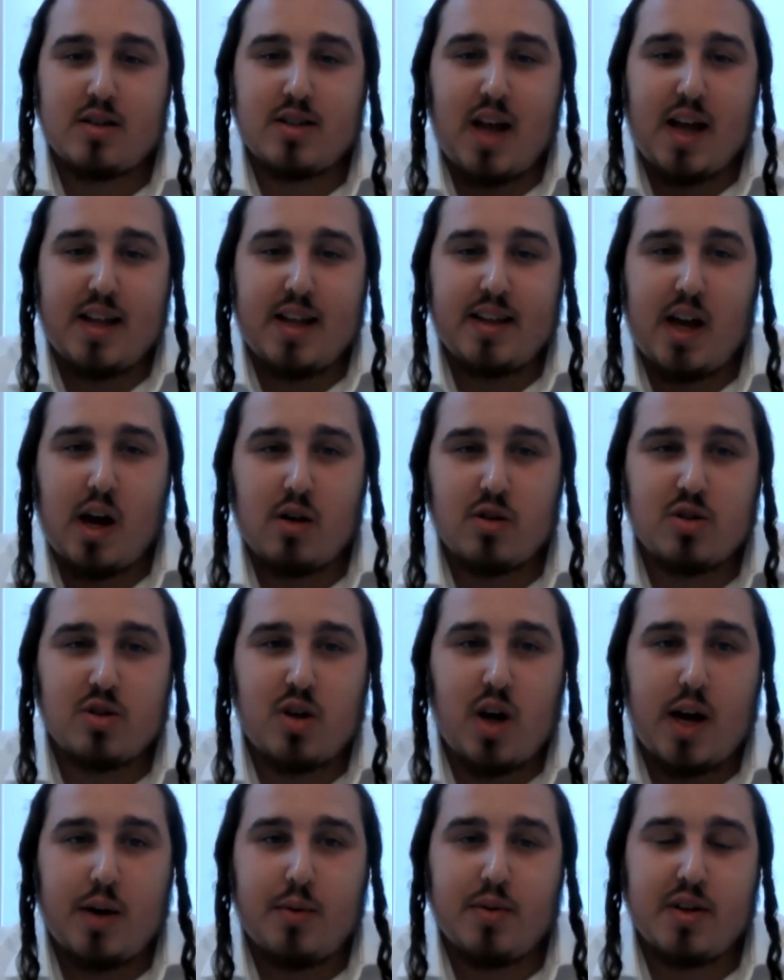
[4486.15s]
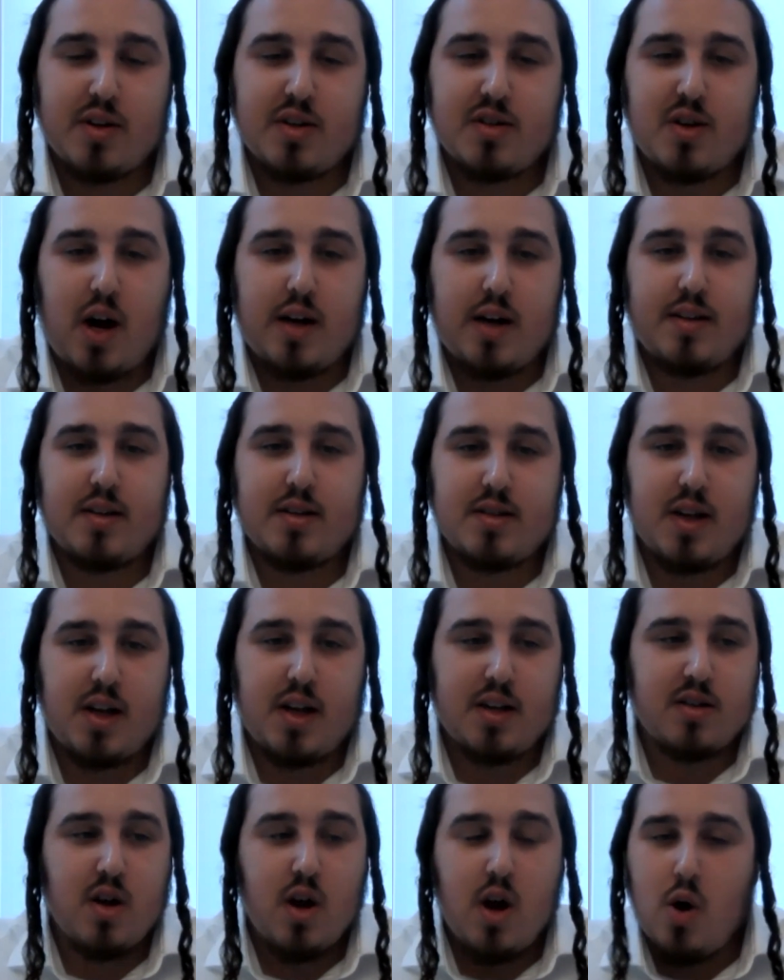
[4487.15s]
standing outside with a sign that
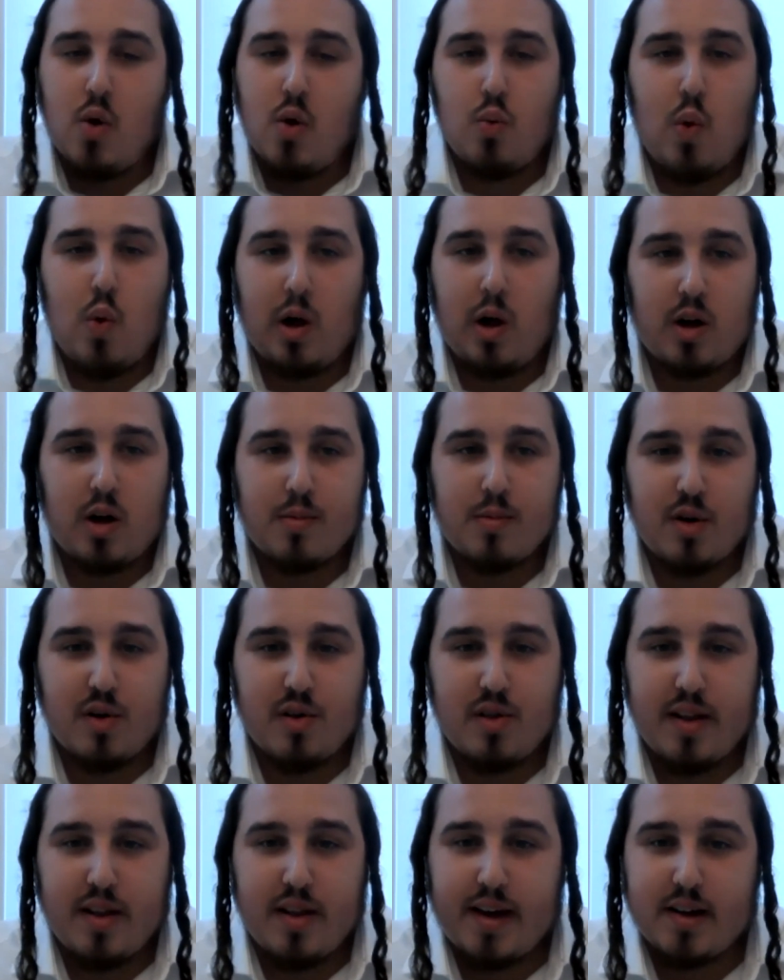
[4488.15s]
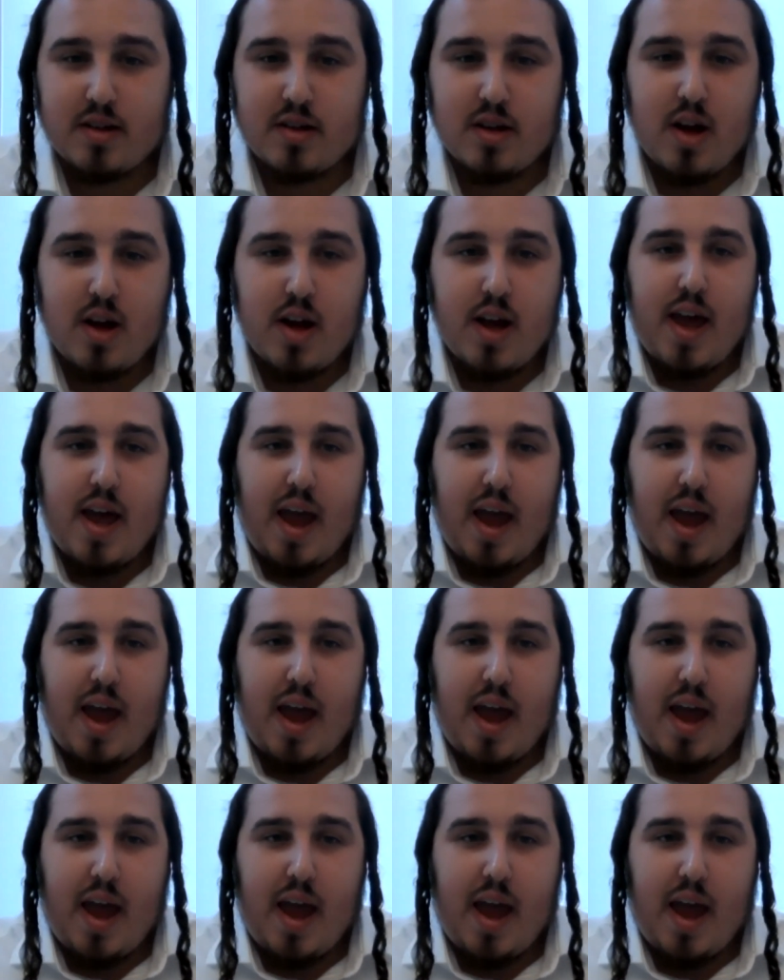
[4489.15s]
says "Welcome, Earthlings."